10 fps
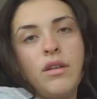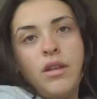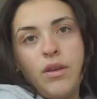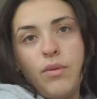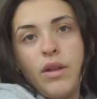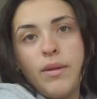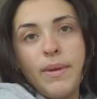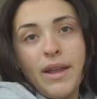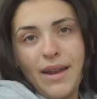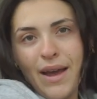He will
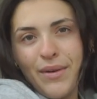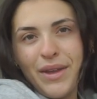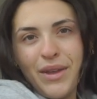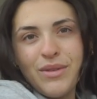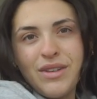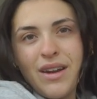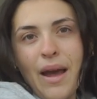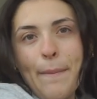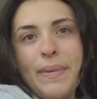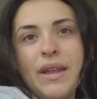admit it now. He used to
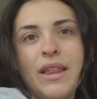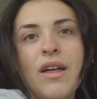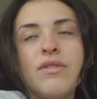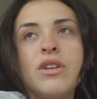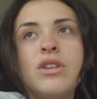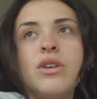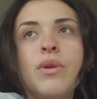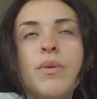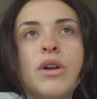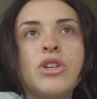not, but he loves it too.
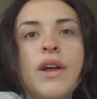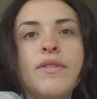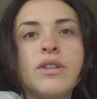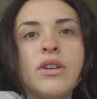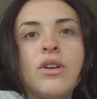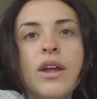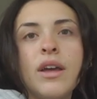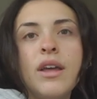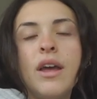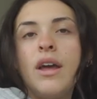We watch it every single
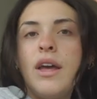night.